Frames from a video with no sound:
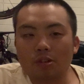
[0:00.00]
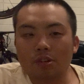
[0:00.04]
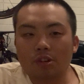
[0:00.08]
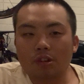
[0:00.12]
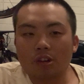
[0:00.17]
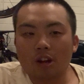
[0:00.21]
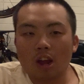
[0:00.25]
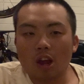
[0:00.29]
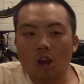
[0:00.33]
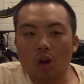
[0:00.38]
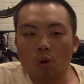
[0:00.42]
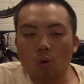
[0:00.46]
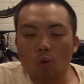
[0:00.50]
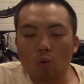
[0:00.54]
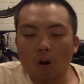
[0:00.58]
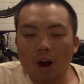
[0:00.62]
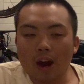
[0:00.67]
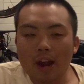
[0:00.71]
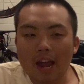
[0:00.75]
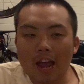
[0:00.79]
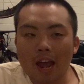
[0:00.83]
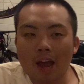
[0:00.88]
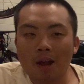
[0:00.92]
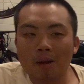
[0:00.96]
share who I
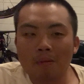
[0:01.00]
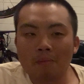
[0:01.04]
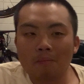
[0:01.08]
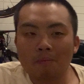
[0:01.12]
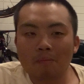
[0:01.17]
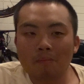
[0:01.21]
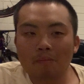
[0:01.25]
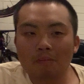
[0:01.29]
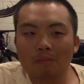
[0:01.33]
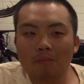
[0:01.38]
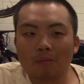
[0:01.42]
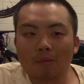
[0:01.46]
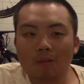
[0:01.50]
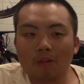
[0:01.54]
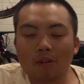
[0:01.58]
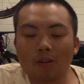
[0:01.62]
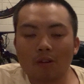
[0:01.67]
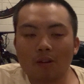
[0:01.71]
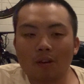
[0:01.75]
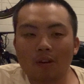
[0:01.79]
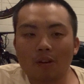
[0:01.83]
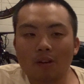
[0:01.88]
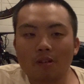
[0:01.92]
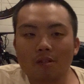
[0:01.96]
am
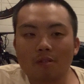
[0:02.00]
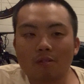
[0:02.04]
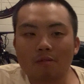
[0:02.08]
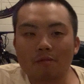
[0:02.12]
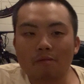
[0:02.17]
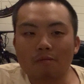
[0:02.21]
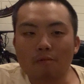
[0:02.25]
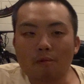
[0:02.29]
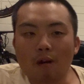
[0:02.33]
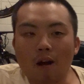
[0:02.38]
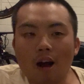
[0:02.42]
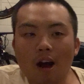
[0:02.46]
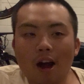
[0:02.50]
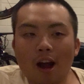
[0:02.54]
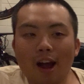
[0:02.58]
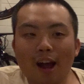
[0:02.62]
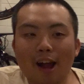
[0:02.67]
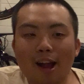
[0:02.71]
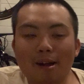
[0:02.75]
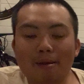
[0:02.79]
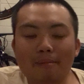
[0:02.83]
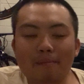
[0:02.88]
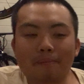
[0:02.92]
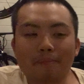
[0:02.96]
right?